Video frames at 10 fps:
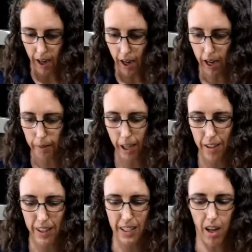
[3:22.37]
I'm kind
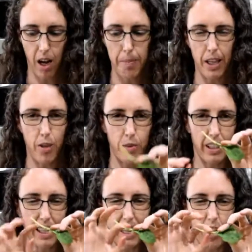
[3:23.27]
of a snob. I don't really
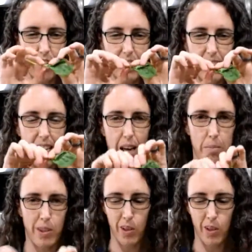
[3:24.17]
like all the stems,